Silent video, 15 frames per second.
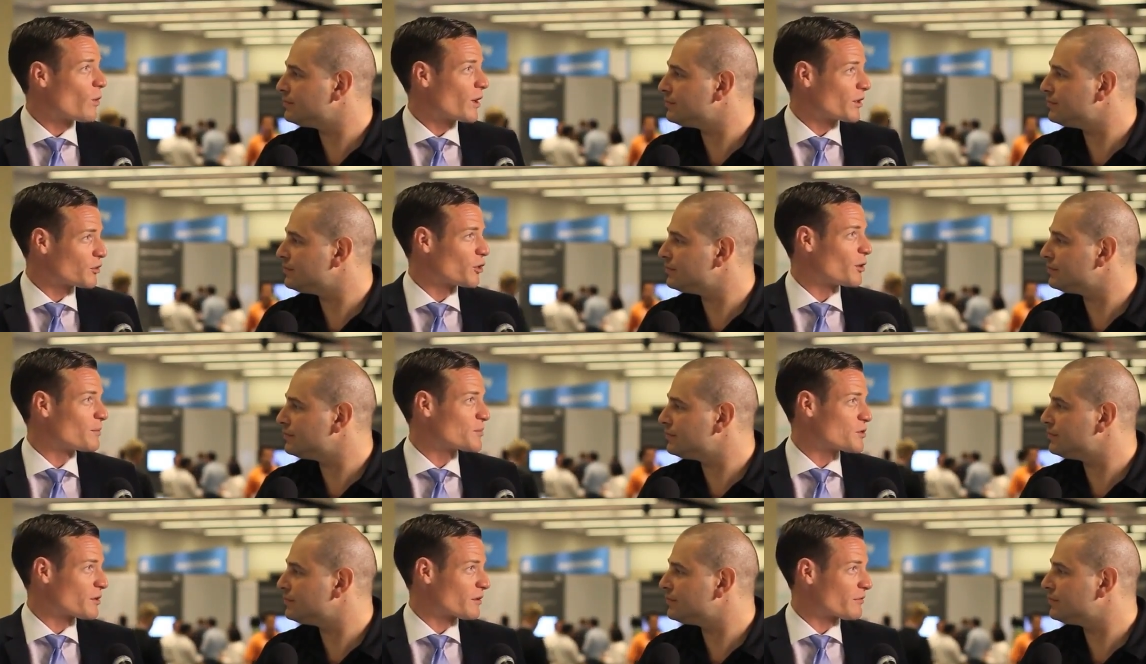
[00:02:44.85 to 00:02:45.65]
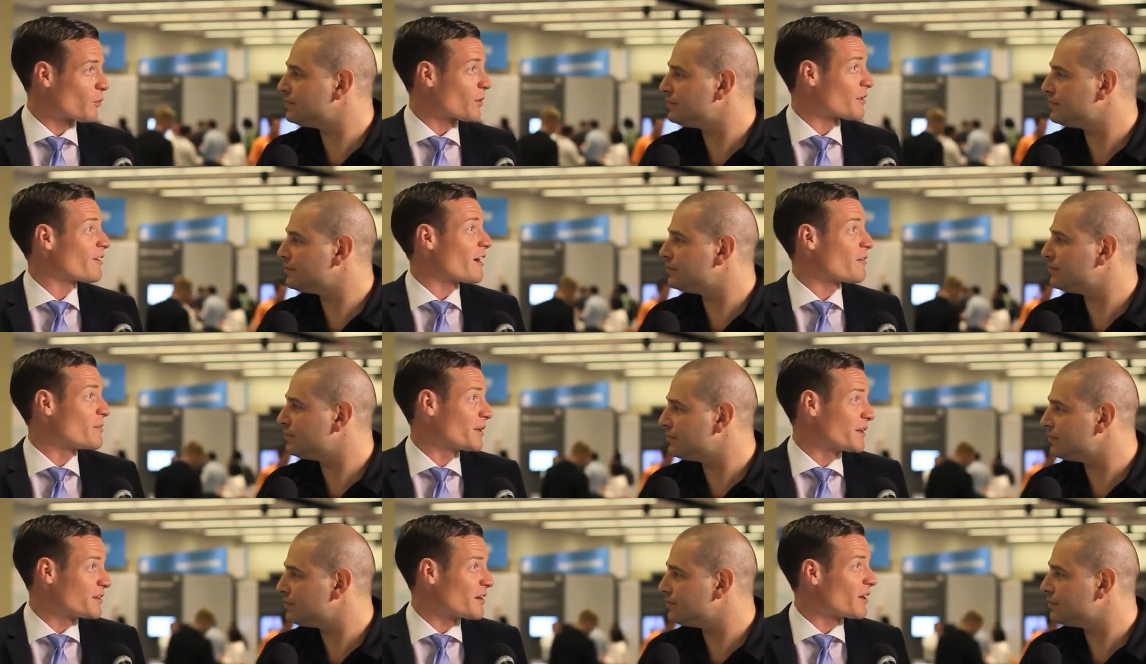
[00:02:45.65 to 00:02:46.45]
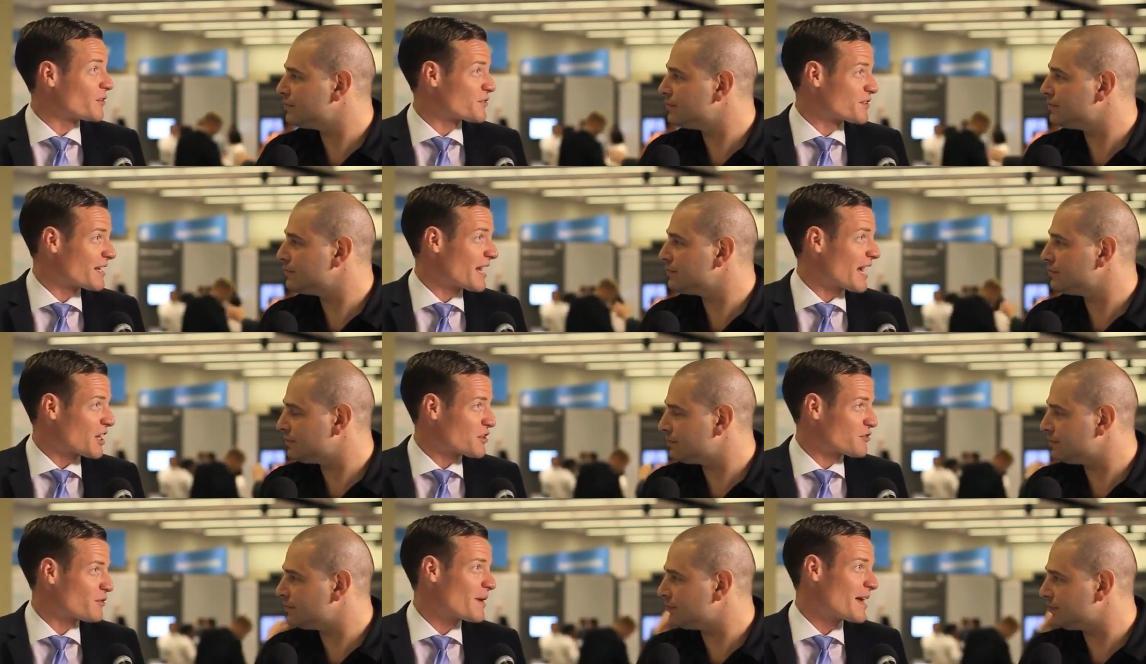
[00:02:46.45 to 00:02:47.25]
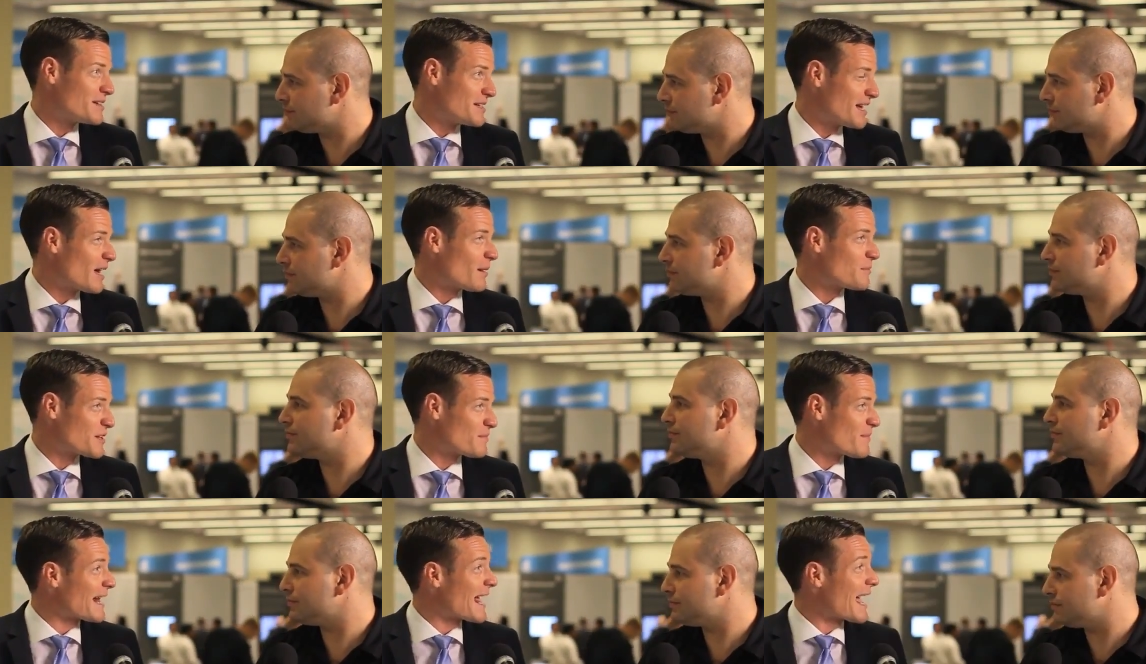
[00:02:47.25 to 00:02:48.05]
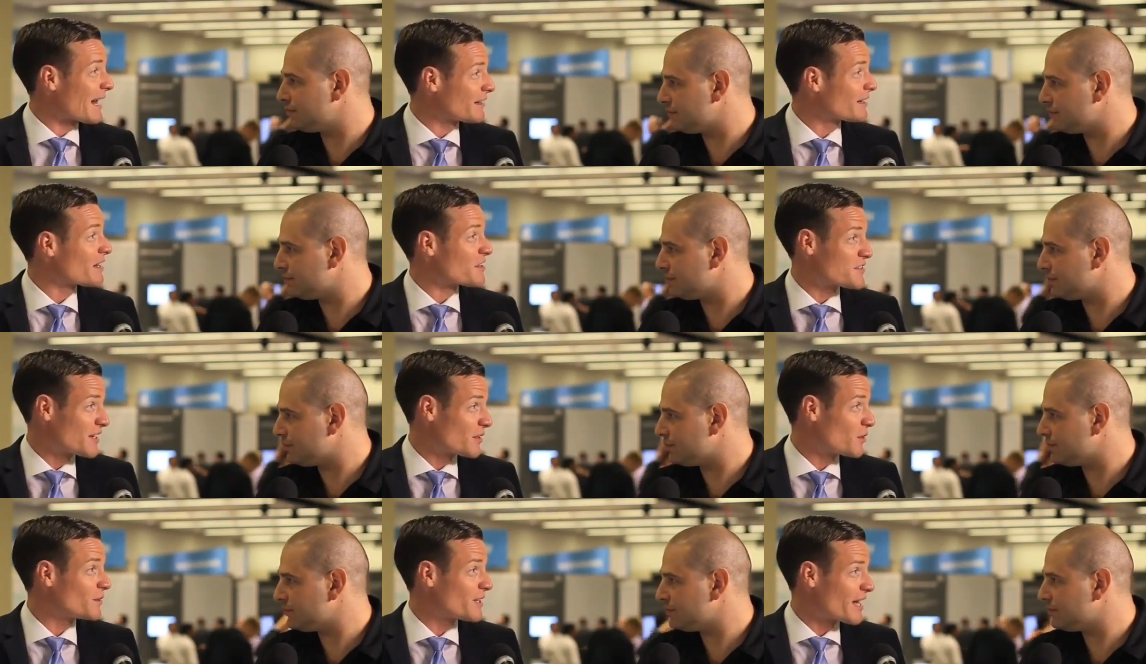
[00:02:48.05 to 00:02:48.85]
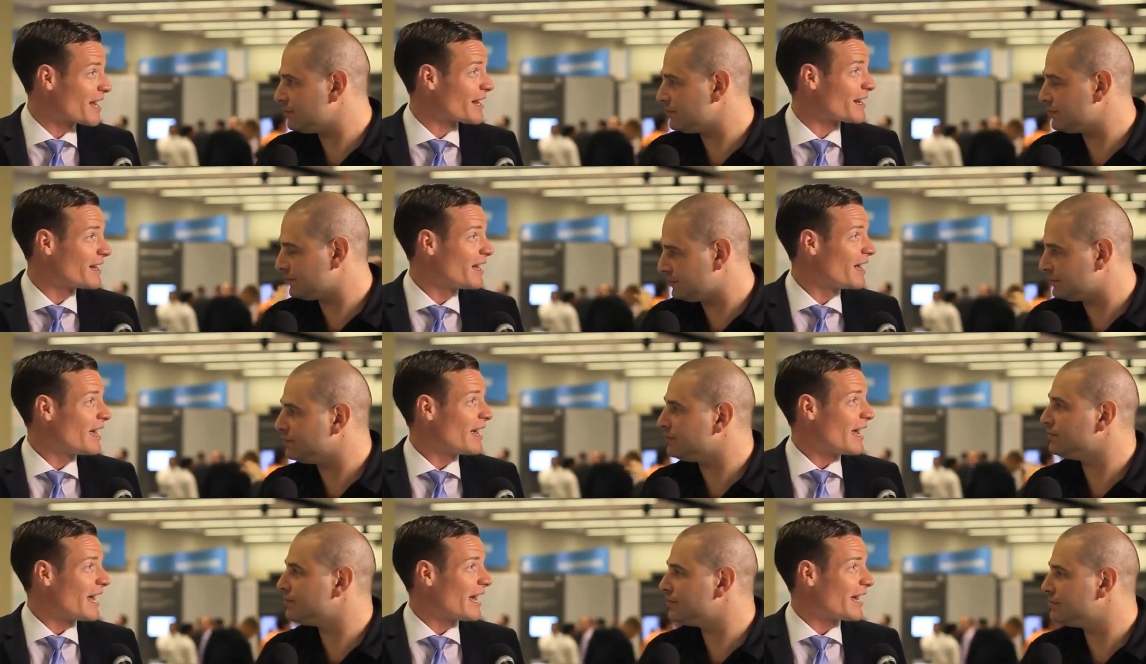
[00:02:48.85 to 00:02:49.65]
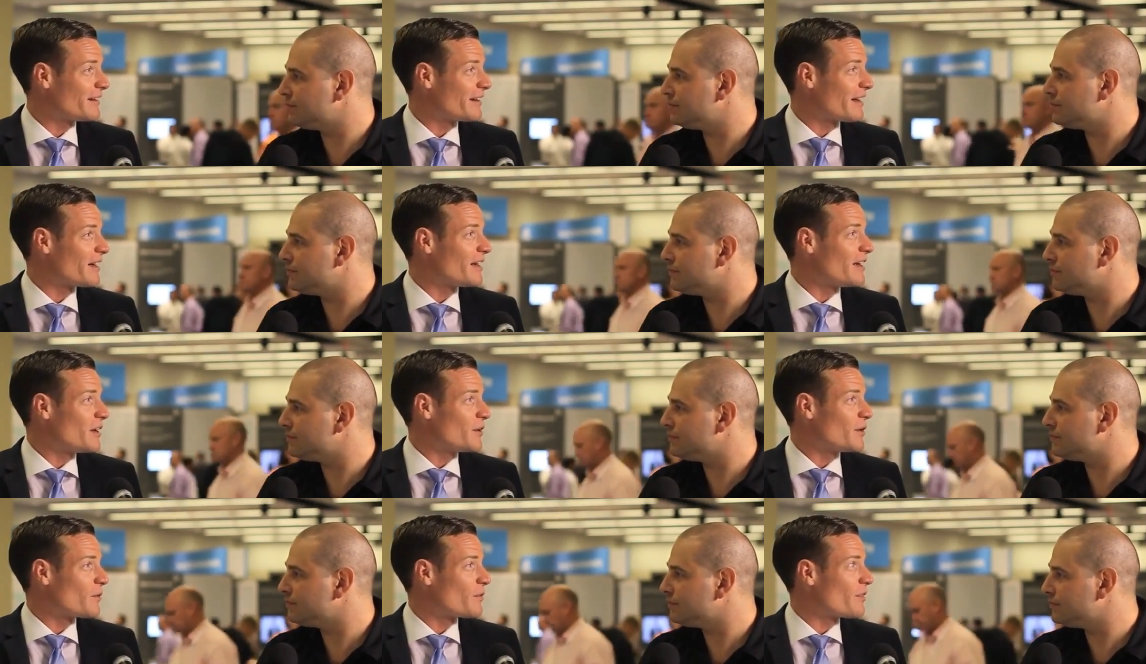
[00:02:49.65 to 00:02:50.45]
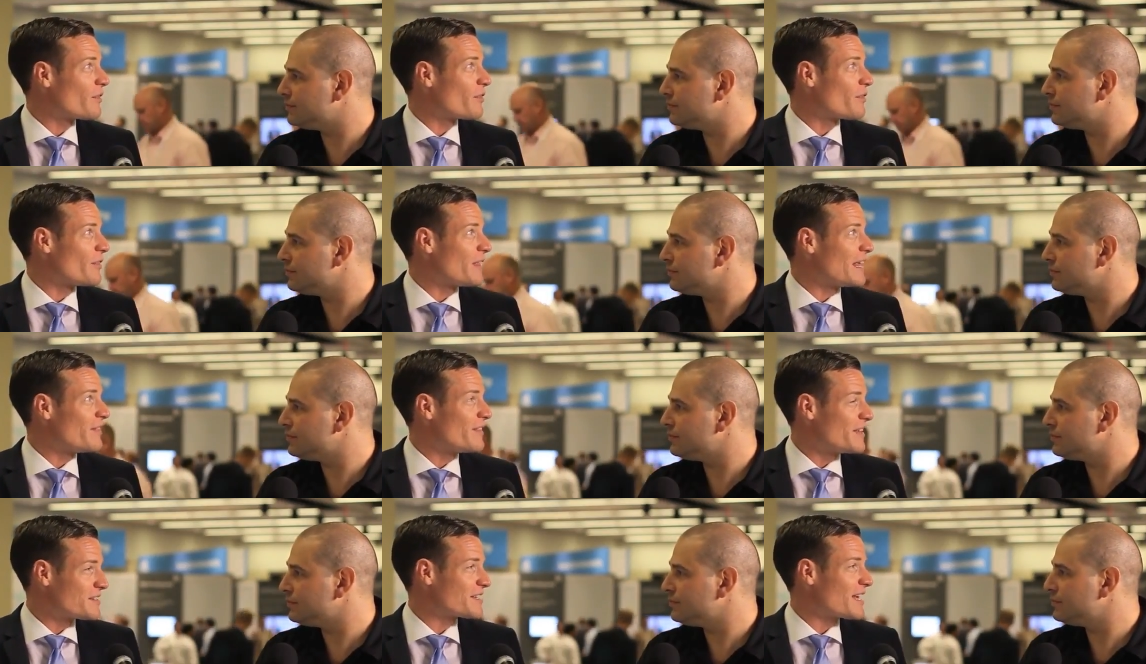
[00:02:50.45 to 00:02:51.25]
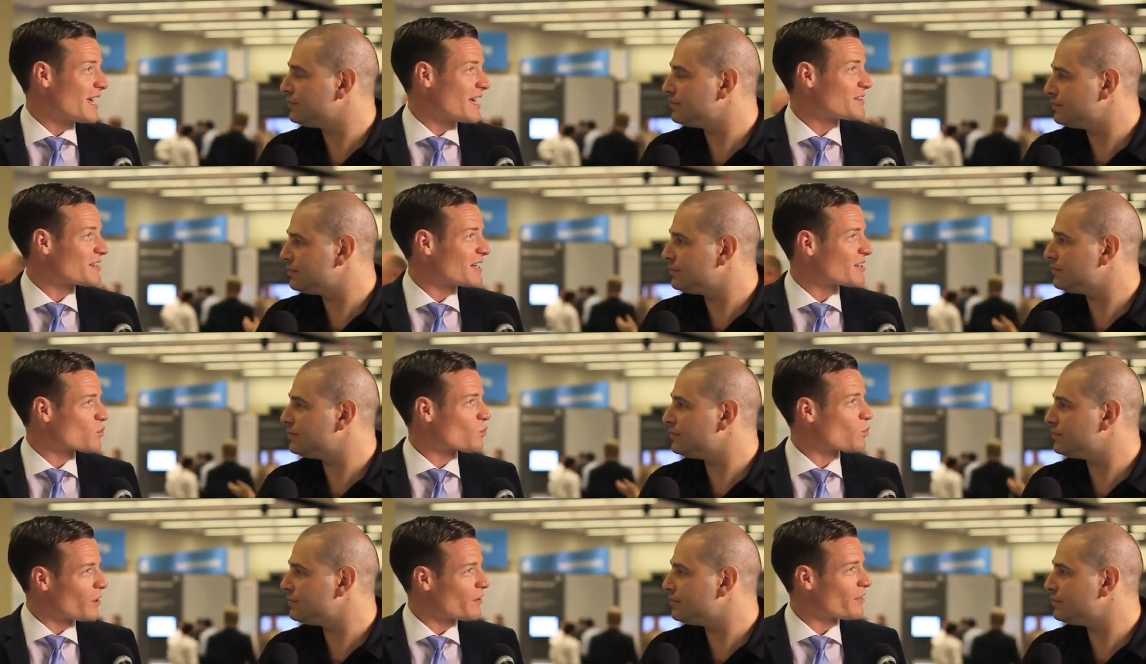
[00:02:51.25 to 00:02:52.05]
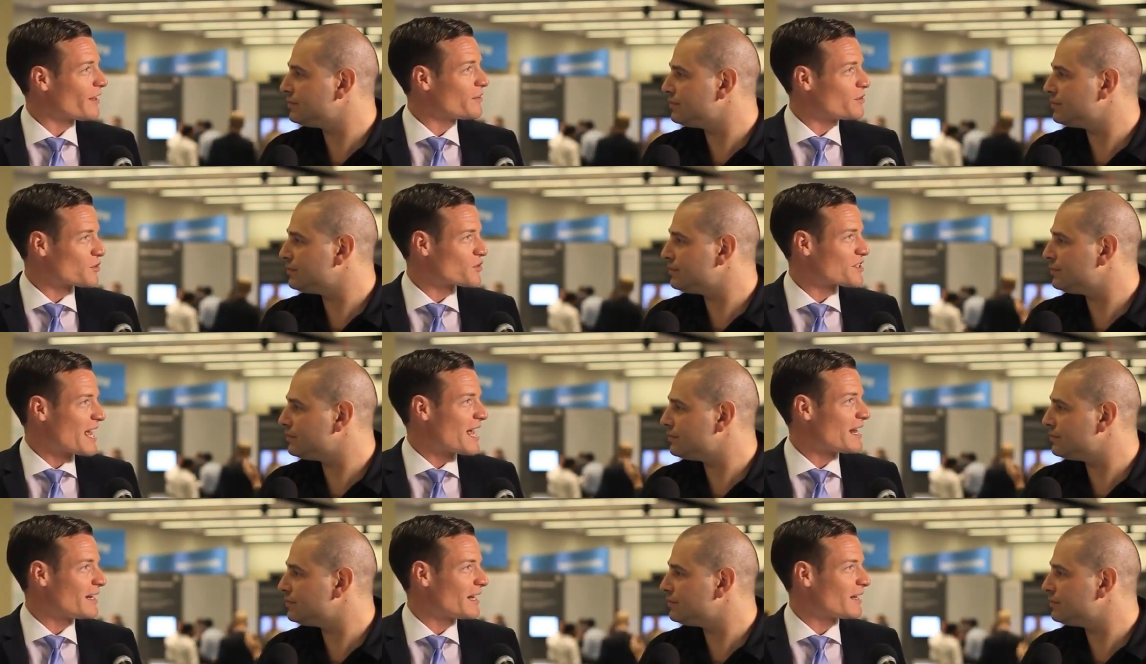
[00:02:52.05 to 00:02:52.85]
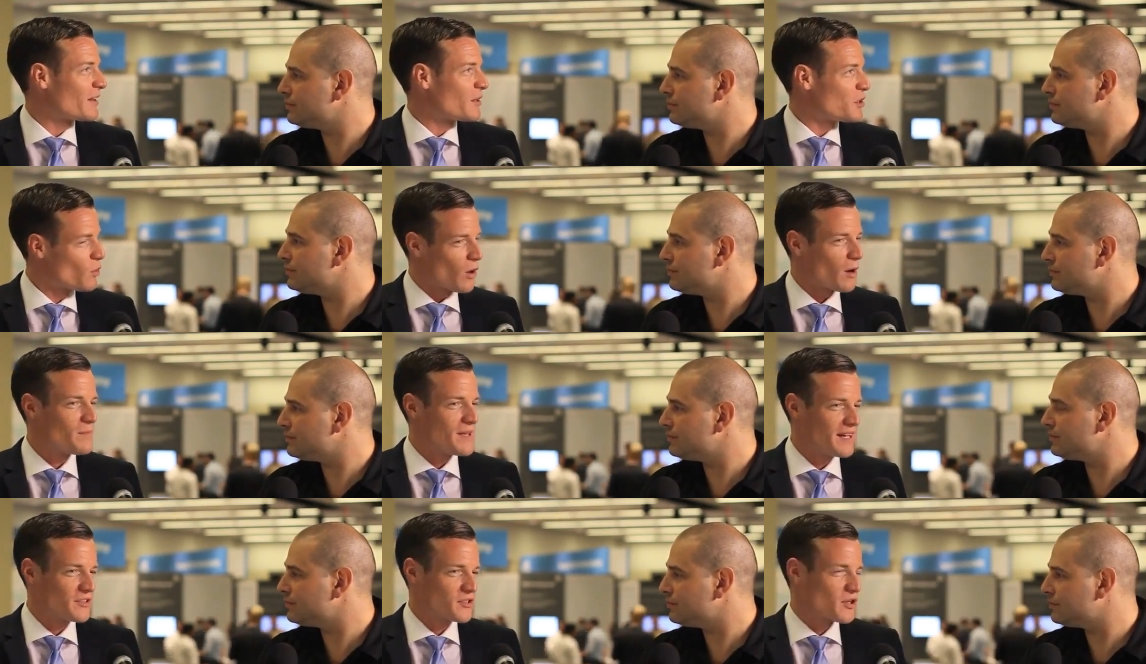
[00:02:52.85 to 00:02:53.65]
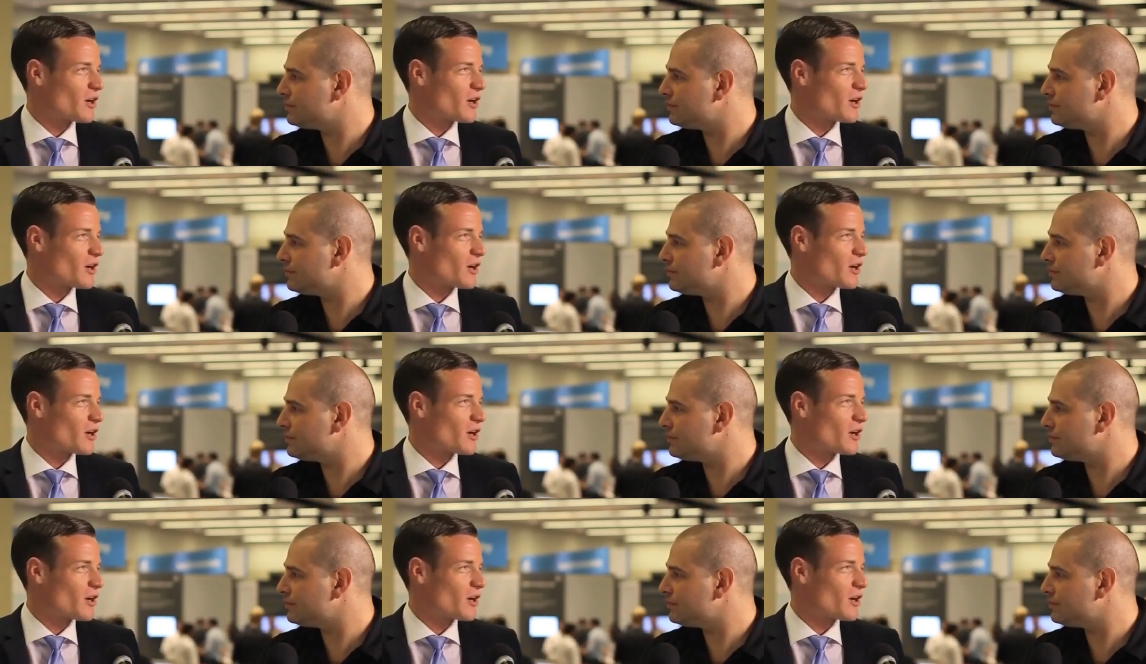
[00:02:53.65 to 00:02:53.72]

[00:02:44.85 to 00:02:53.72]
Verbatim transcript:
Speaker 1: one group took $45 million in cash from ATMs in Manhattan in a single day. Mm-hmm. And, uh, you know, in this case, it's worth understanding that you are being